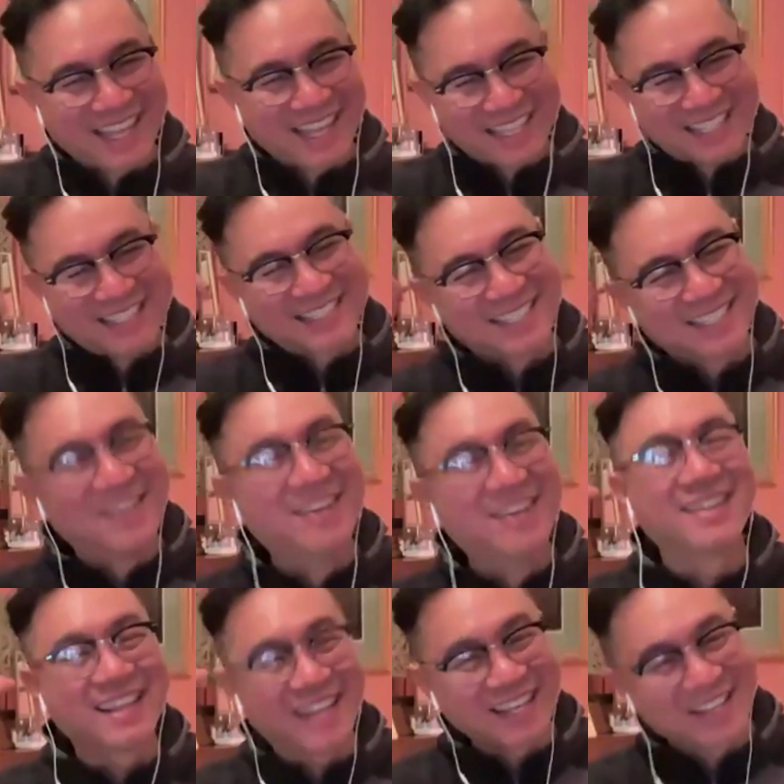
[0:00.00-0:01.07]
Thanks, uh,
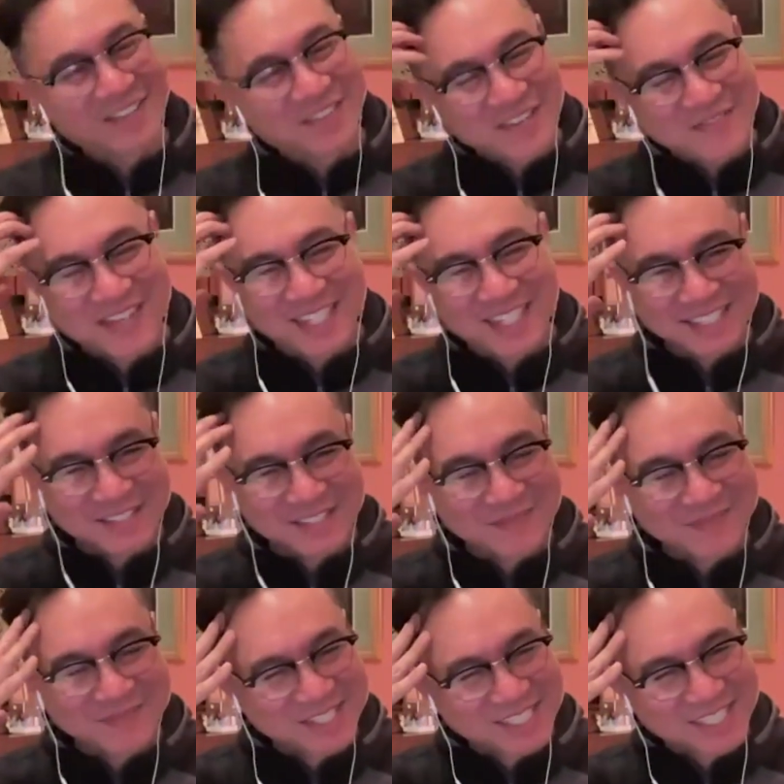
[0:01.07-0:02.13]
thank you very much. I
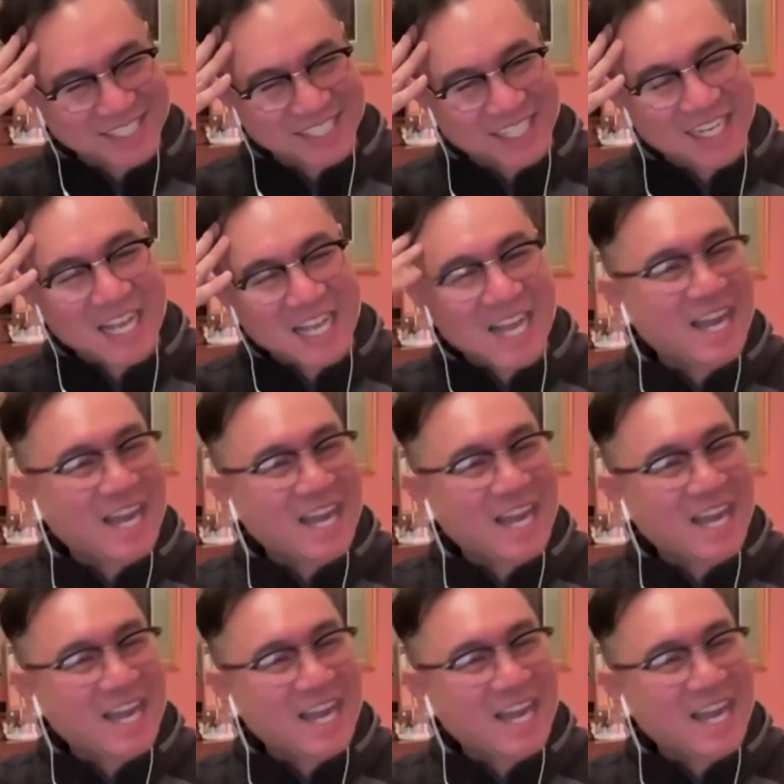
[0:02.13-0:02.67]
appreciate that.